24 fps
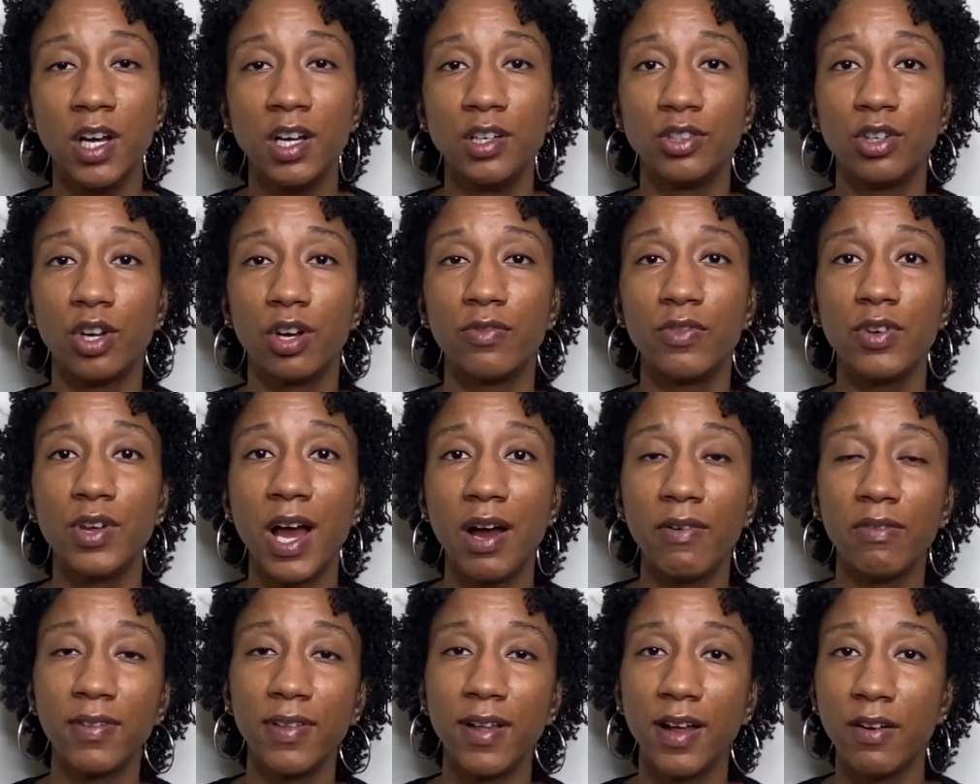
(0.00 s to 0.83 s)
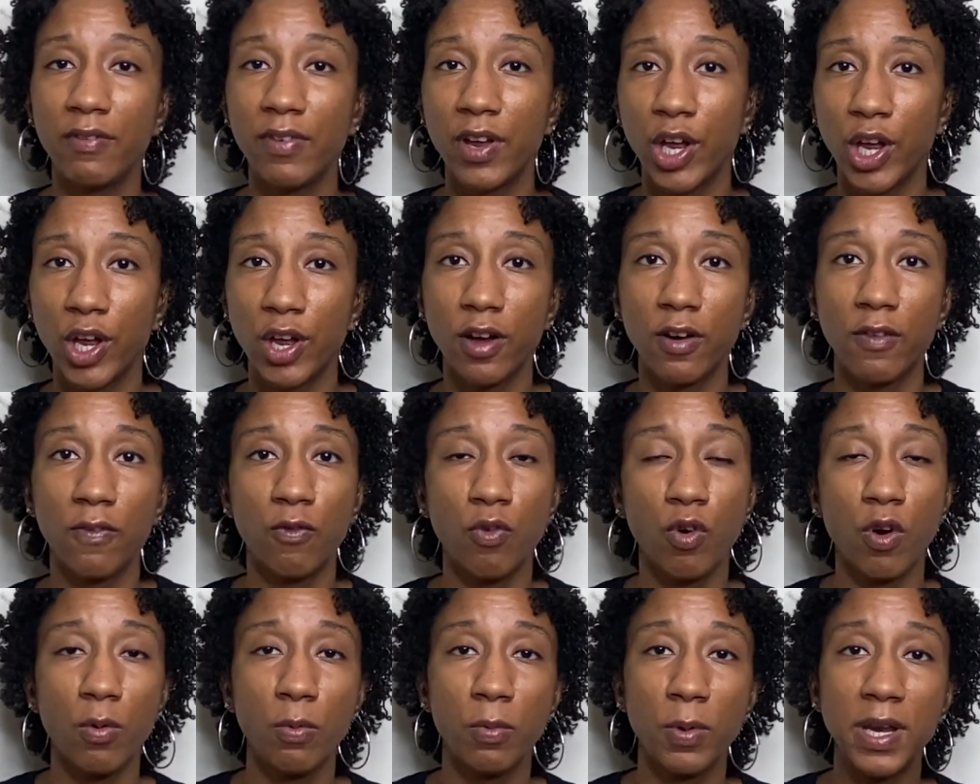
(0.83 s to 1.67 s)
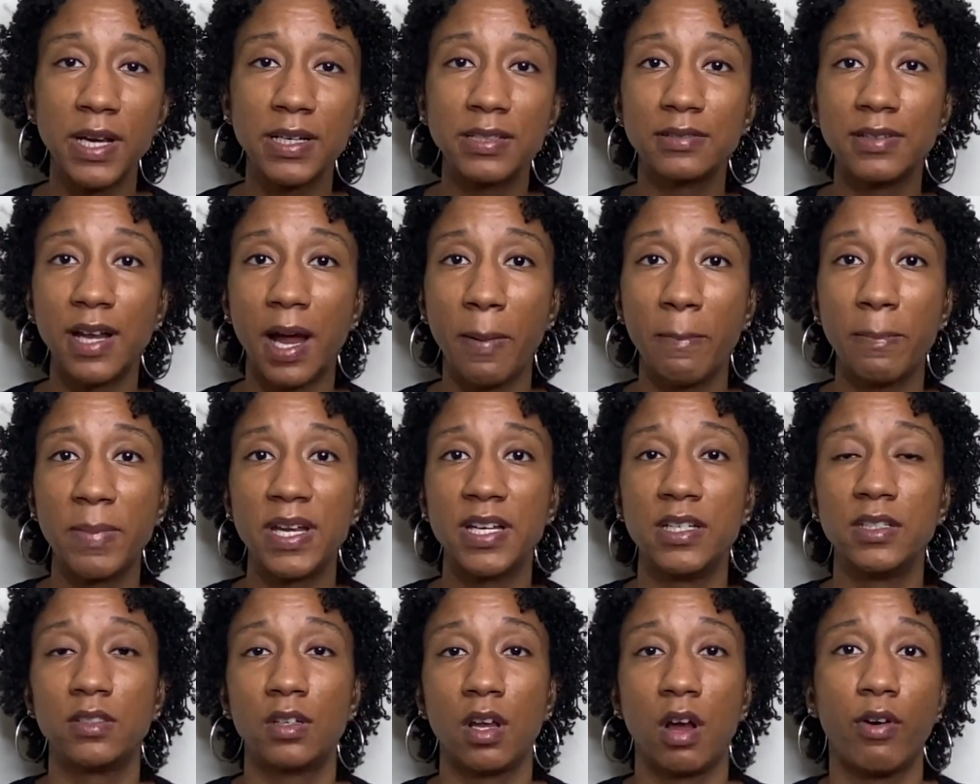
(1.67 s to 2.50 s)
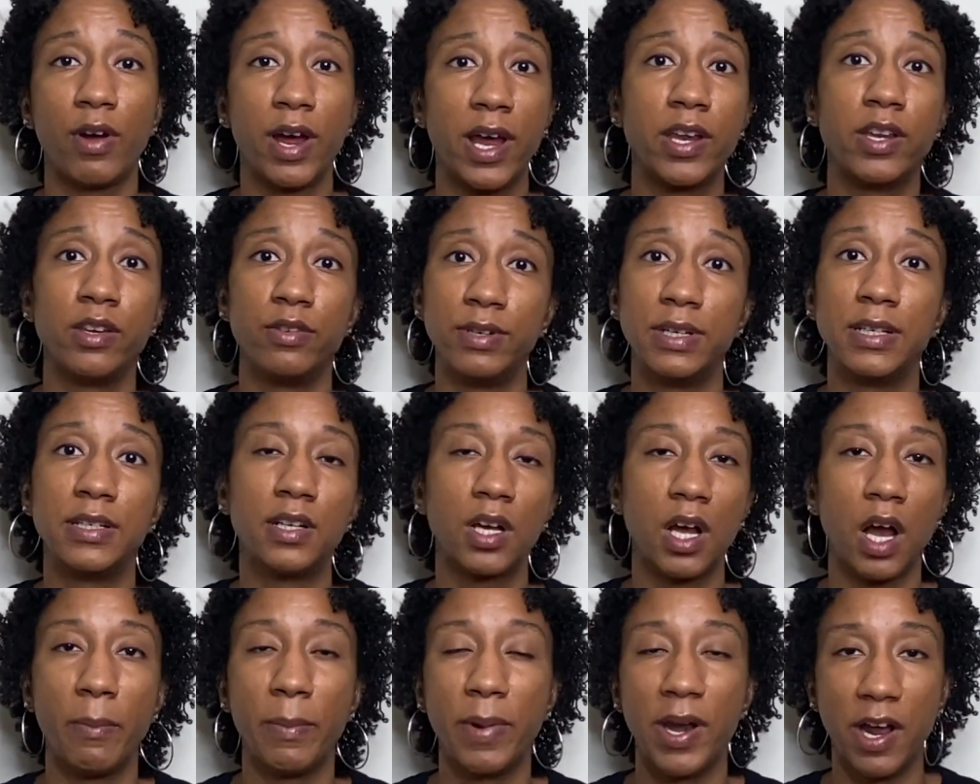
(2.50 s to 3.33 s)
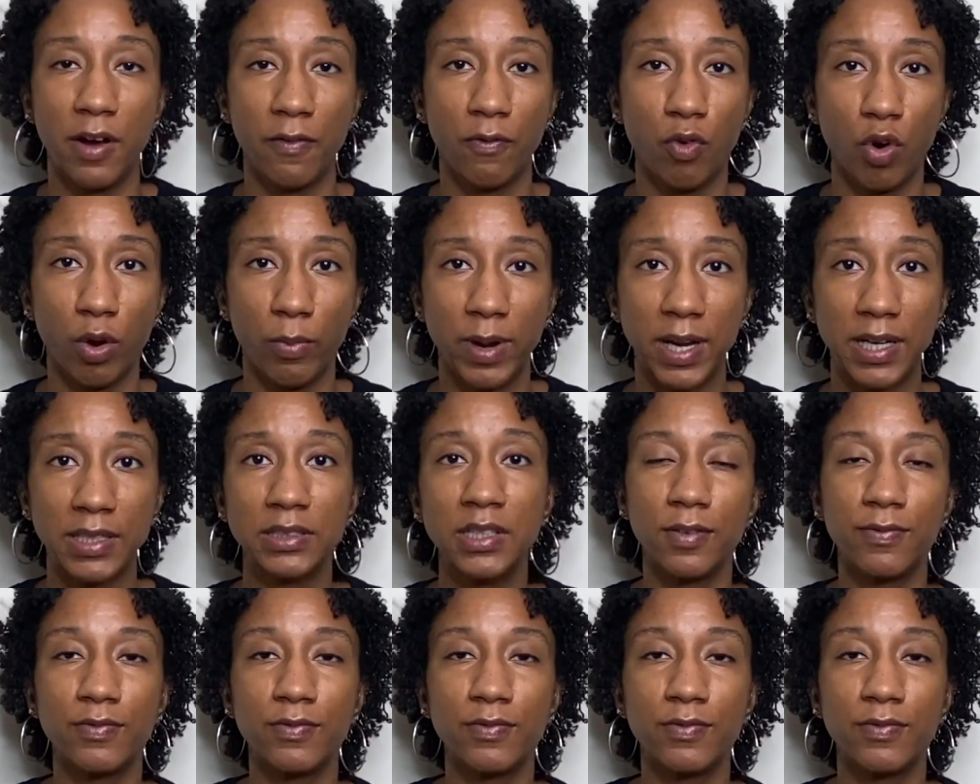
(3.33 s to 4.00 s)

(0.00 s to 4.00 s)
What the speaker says: So if you have a lot of hair at 4 weeks, that means, okay, you need to come in at 4 weeks.